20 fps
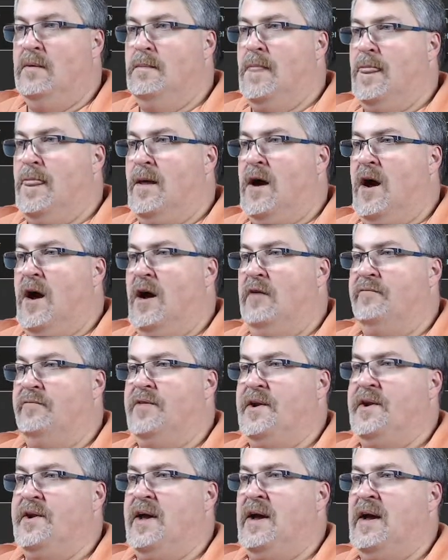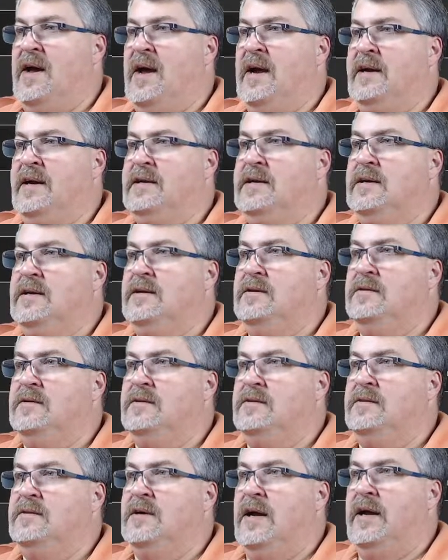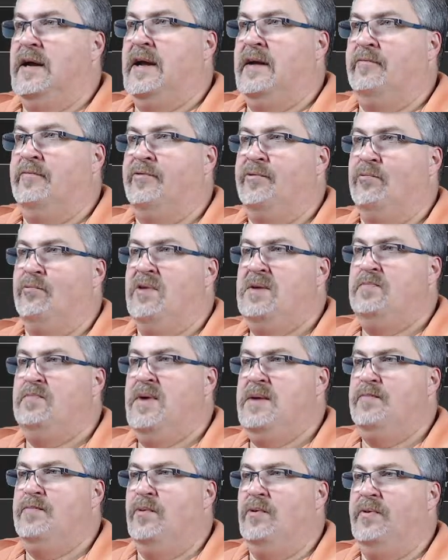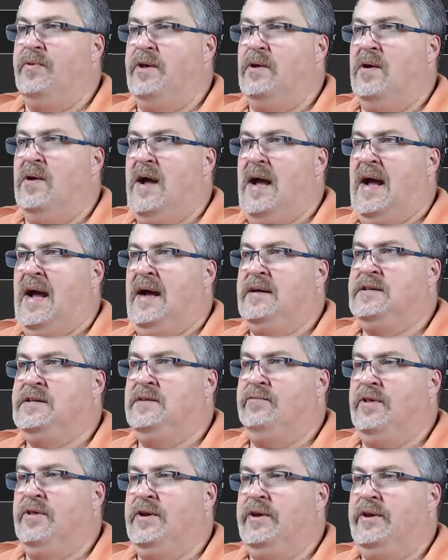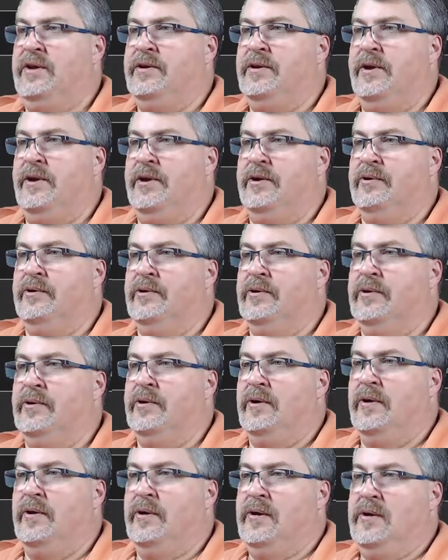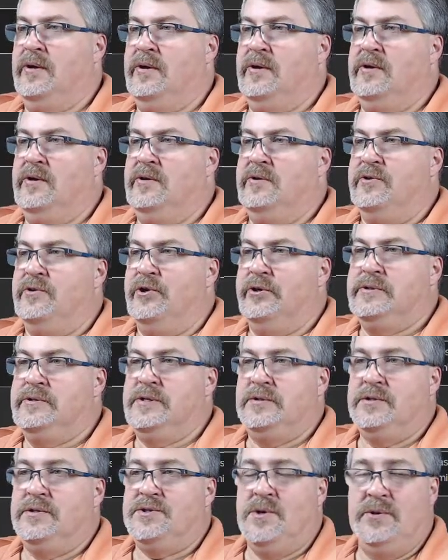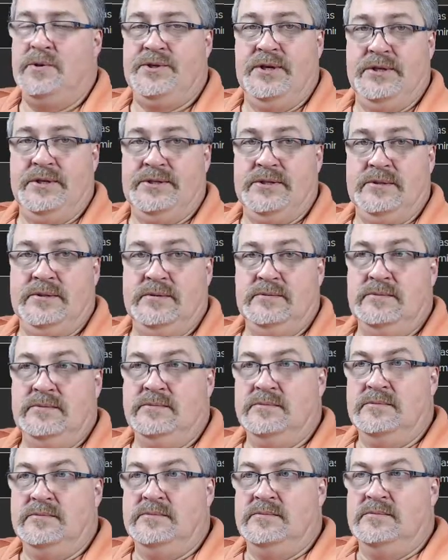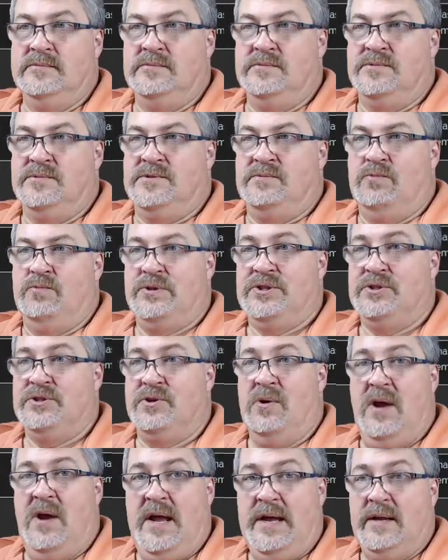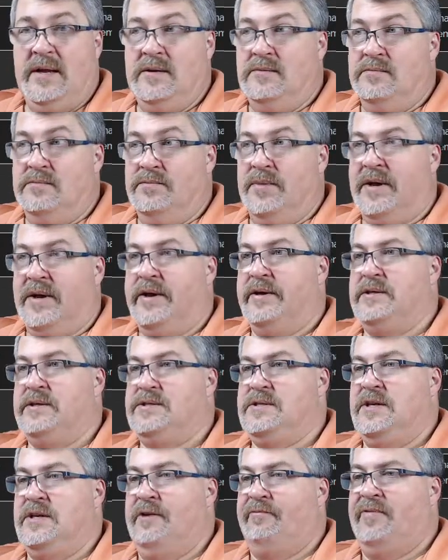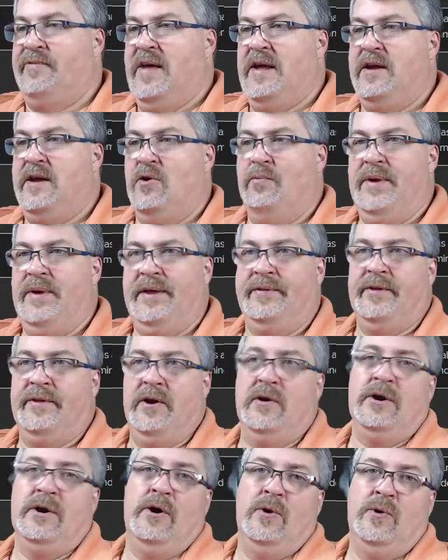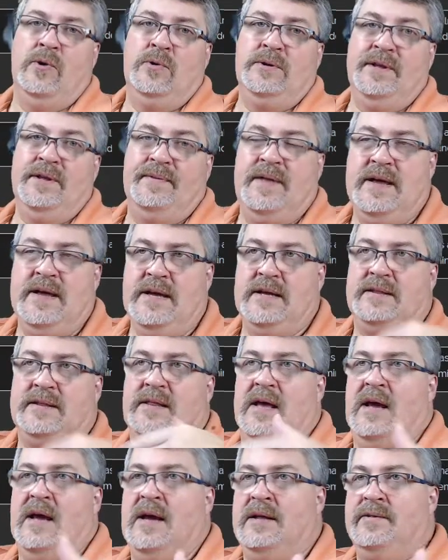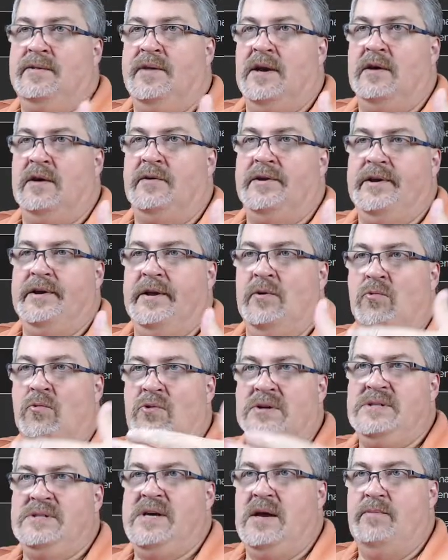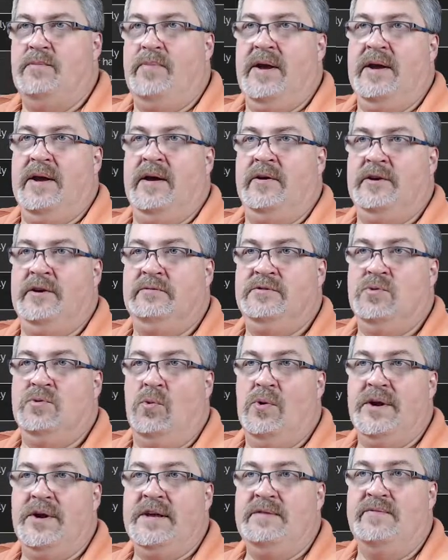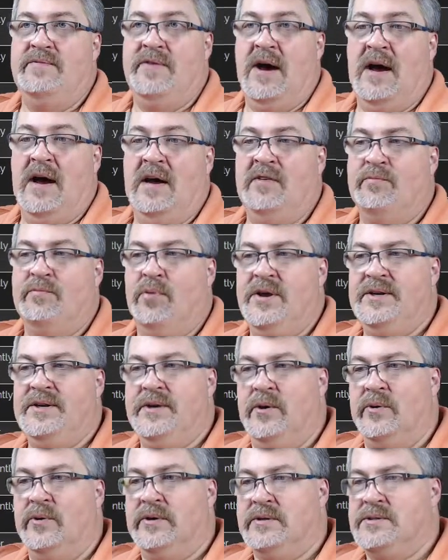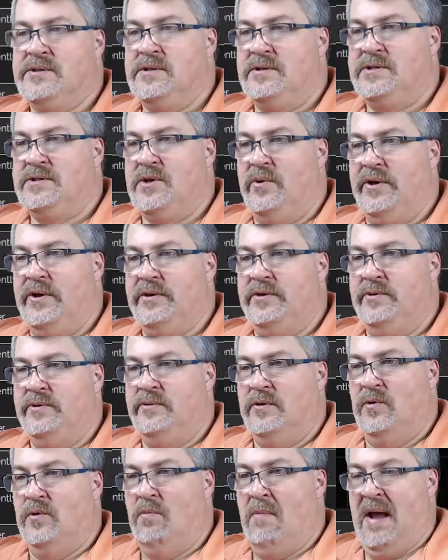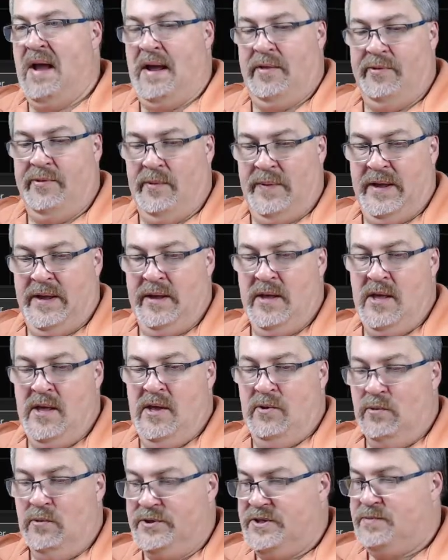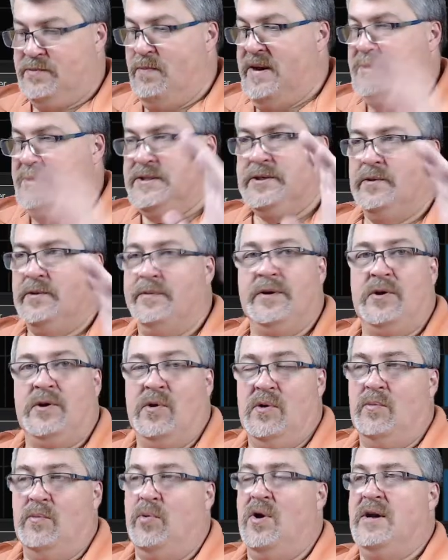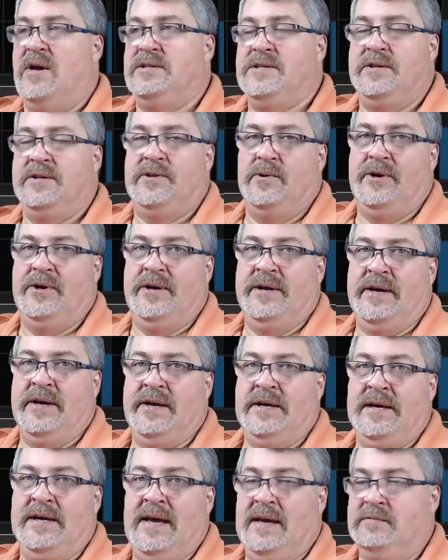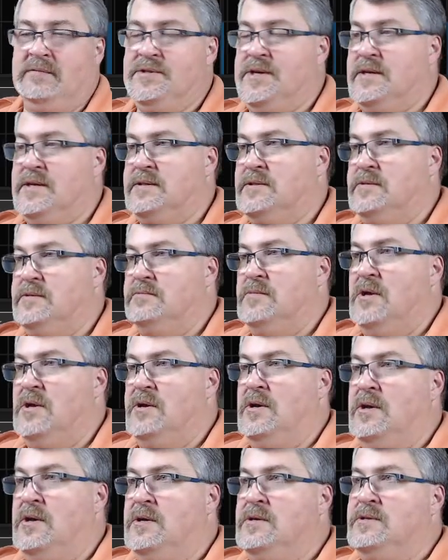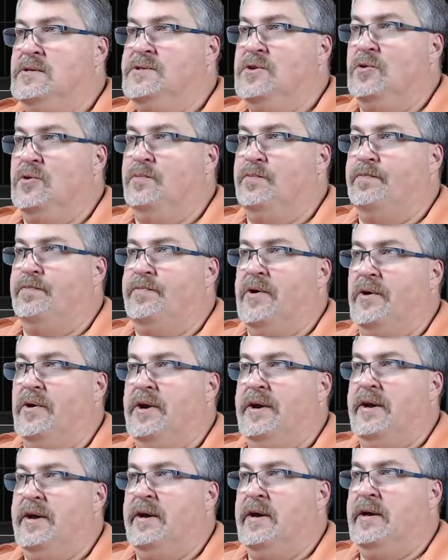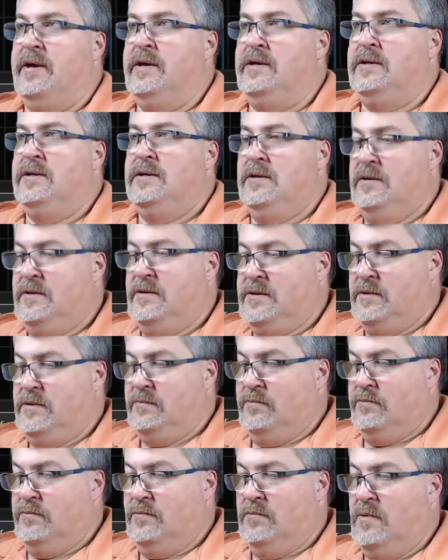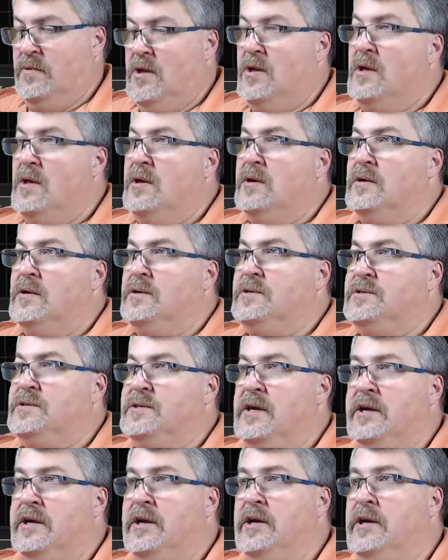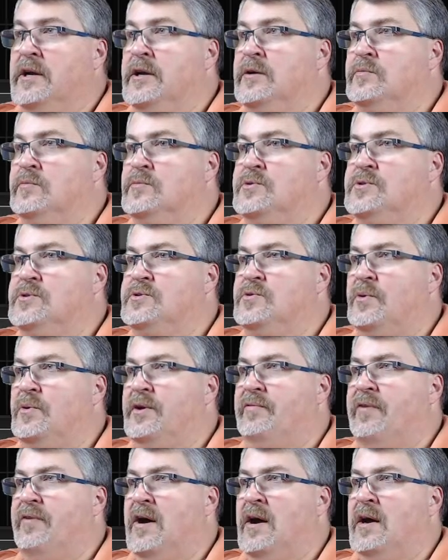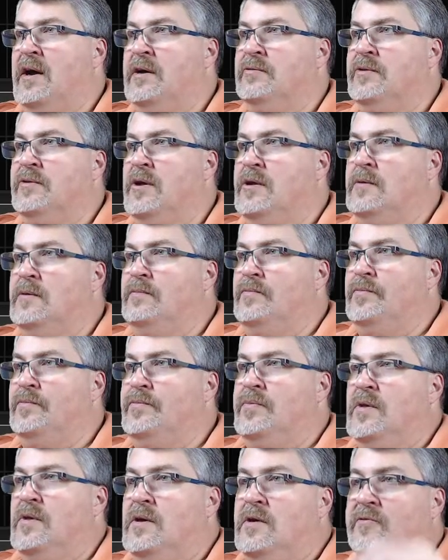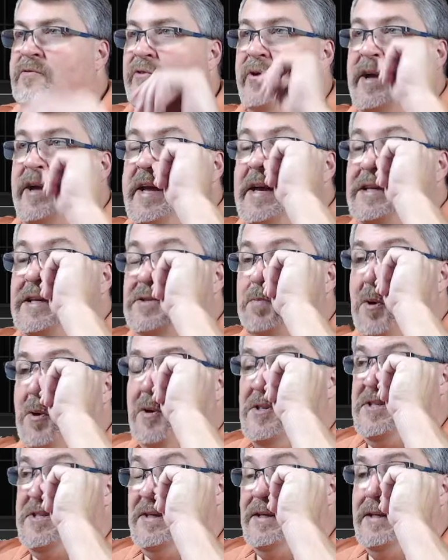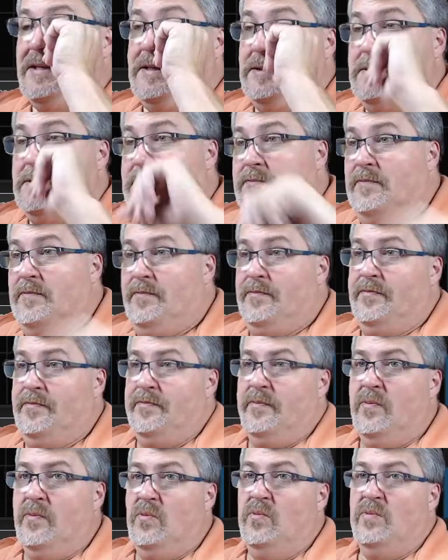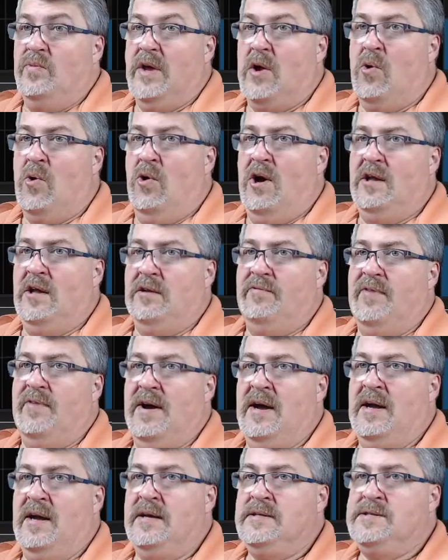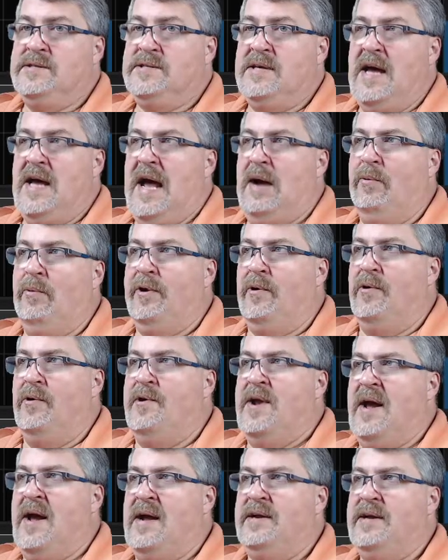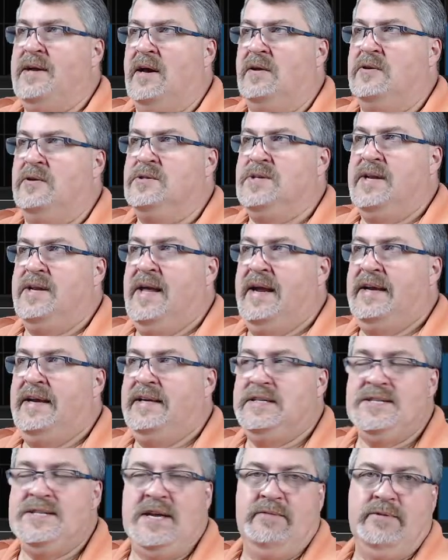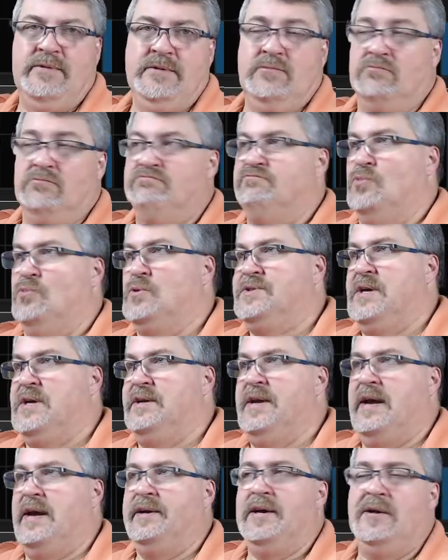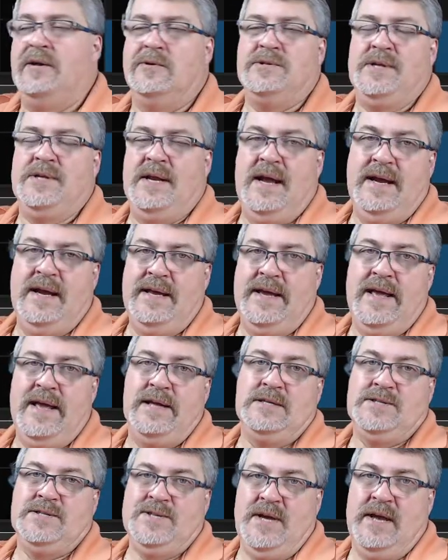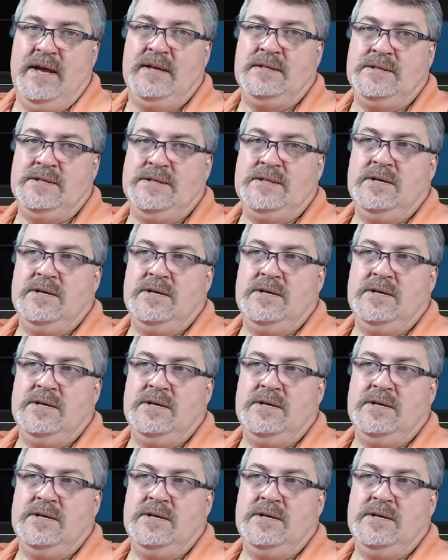Of the 9, I have 3 people that are actively in here using the search engine, which is great because if they go meet their goal and they hit that, then I'm going to get a one-time payout of 25 pre-tokens. So let's go ahead and do a little math on that. We'll just base it on the current price at 39.5 cents. So 39 times 25. For each person that qualifies, I would earn $9.87, we'll say $9.88